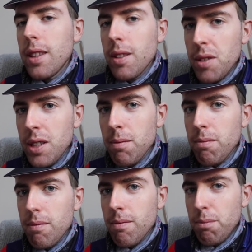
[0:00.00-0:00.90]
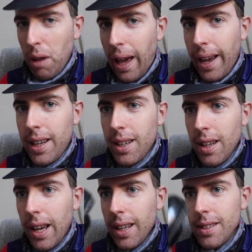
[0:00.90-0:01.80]
They're in black
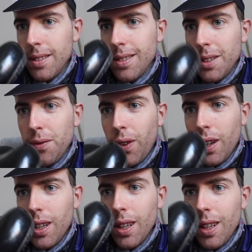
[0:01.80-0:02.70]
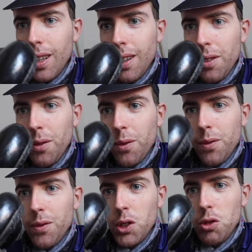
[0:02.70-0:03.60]
and this funky kind of
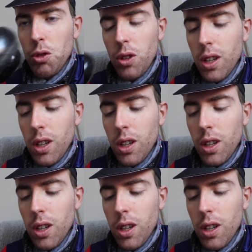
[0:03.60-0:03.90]
fluoro